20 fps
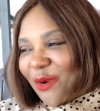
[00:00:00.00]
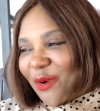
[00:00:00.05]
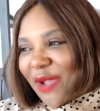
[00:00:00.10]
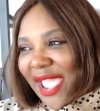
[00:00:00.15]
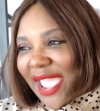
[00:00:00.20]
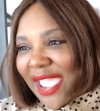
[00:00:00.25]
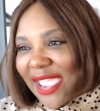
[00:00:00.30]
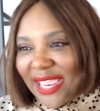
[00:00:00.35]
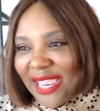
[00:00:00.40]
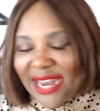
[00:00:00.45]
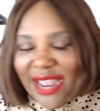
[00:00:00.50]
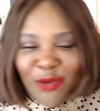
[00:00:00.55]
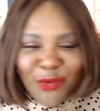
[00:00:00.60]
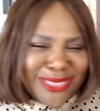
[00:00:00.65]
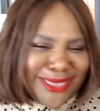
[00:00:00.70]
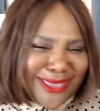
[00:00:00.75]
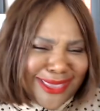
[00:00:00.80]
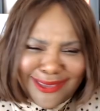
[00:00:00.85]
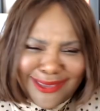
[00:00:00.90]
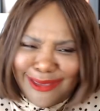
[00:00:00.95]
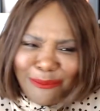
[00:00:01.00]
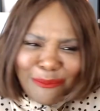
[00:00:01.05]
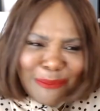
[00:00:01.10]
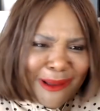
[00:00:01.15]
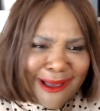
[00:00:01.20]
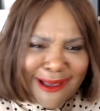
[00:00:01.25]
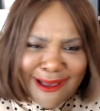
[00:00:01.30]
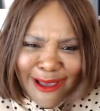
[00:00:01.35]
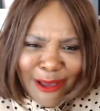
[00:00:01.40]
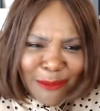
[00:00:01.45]
you know, hanging out with
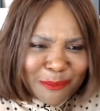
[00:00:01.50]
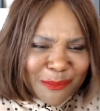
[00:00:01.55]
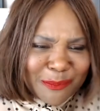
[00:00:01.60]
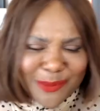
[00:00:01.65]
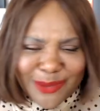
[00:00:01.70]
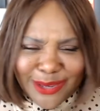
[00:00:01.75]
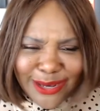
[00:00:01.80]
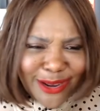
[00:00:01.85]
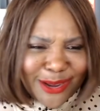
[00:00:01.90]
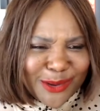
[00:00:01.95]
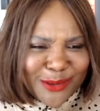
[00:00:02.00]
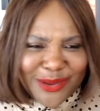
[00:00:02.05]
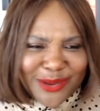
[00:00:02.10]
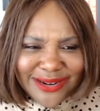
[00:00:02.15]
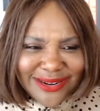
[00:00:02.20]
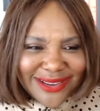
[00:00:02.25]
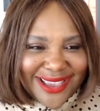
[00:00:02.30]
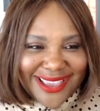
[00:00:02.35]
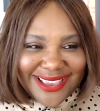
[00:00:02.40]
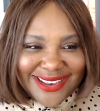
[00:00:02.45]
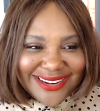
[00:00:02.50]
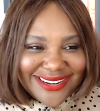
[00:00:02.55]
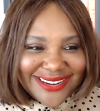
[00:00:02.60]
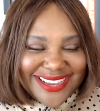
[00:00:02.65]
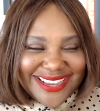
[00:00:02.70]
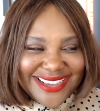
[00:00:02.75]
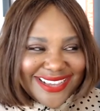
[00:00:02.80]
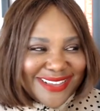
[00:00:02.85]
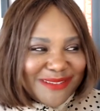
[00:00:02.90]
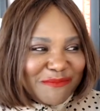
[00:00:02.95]
Iggy Pop, you know,
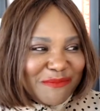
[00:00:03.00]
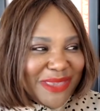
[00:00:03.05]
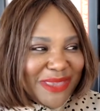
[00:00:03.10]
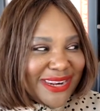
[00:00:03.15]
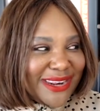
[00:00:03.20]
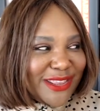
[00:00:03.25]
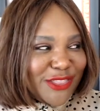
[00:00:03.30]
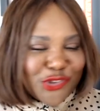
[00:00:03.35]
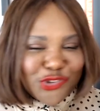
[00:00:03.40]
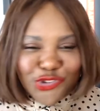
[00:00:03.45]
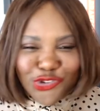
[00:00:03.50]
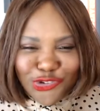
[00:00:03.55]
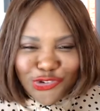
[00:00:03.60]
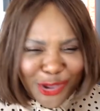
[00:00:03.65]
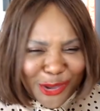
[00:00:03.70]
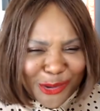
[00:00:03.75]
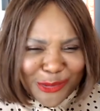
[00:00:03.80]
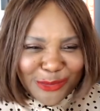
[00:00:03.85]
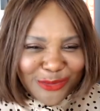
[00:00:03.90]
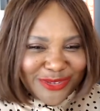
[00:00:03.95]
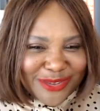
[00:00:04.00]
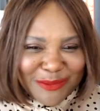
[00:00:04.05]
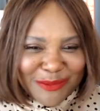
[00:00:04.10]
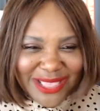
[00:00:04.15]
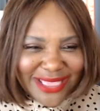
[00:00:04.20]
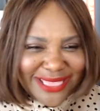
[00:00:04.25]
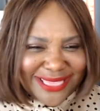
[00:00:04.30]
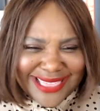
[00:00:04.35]
and meeting the Stones.